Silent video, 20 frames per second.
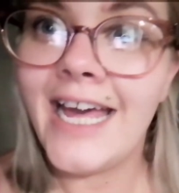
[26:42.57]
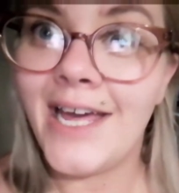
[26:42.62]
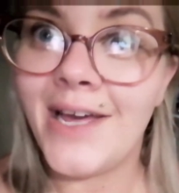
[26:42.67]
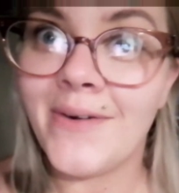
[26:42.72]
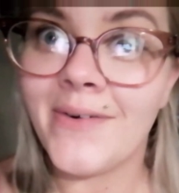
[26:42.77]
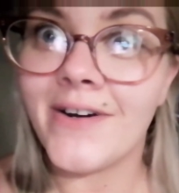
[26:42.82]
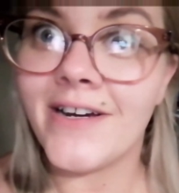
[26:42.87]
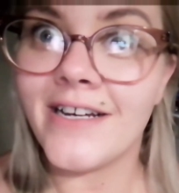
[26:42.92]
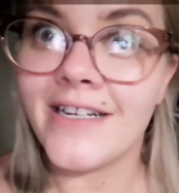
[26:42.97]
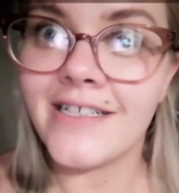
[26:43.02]

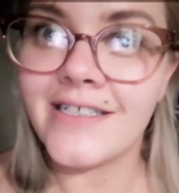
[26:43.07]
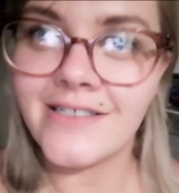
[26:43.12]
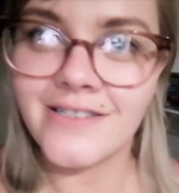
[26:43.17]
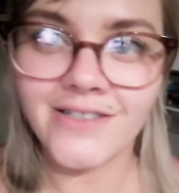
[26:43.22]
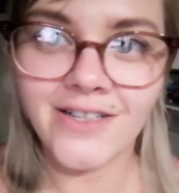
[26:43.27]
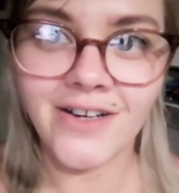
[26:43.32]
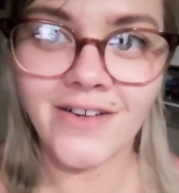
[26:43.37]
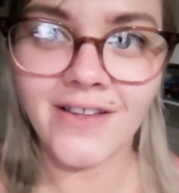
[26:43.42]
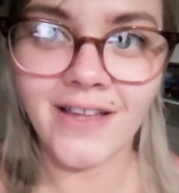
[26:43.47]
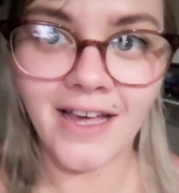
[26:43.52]
it works.
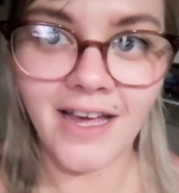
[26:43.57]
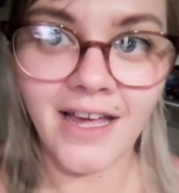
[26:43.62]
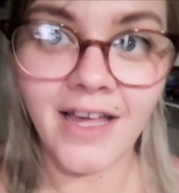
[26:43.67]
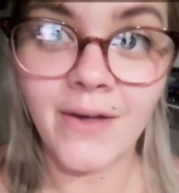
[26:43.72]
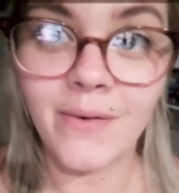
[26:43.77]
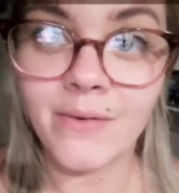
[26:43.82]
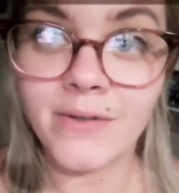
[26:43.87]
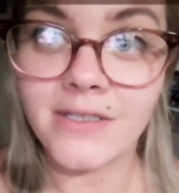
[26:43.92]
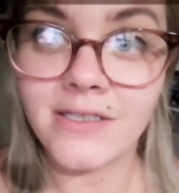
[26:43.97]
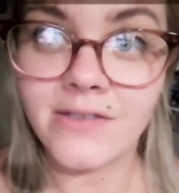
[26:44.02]
So yeah,
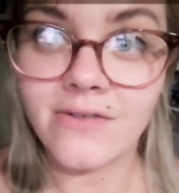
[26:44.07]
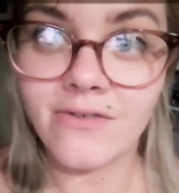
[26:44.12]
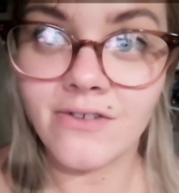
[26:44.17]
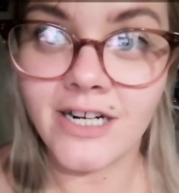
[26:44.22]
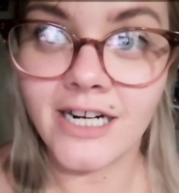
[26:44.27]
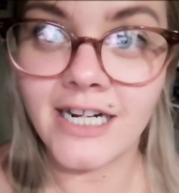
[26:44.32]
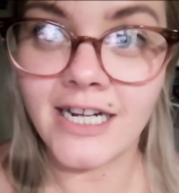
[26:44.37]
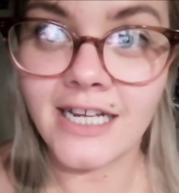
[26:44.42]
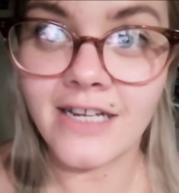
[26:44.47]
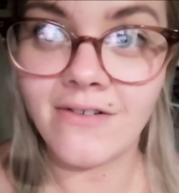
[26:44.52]
it was
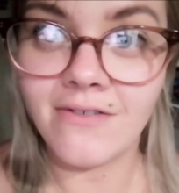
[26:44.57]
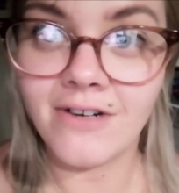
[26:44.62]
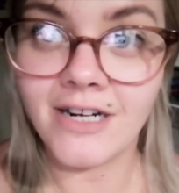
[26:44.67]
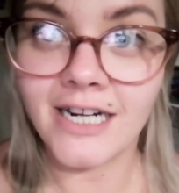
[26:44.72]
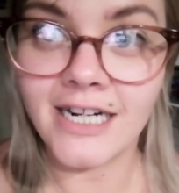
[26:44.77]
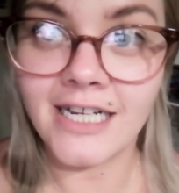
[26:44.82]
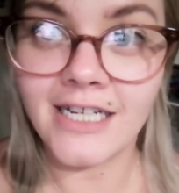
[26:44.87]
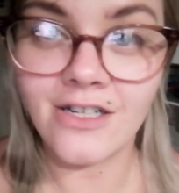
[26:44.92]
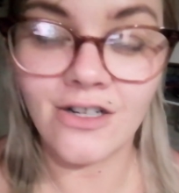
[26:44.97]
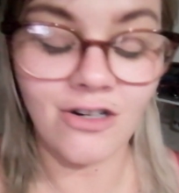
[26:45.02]
really,
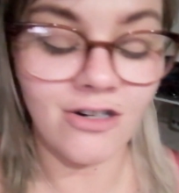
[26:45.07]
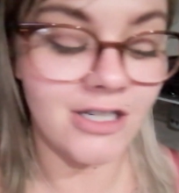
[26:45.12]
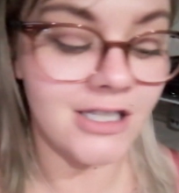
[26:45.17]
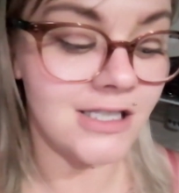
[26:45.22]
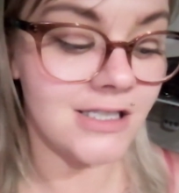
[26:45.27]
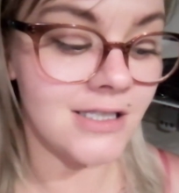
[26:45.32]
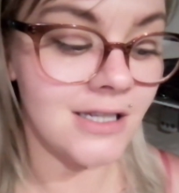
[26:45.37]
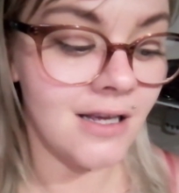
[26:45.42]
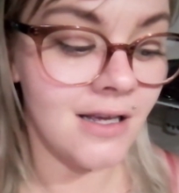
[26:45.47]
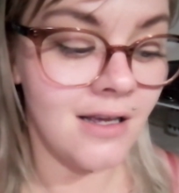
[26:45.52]
really
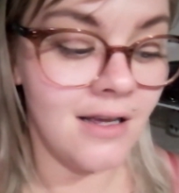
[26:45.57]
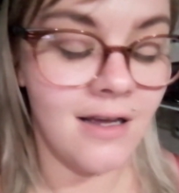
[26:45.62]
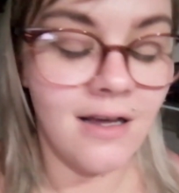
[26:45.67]
nice.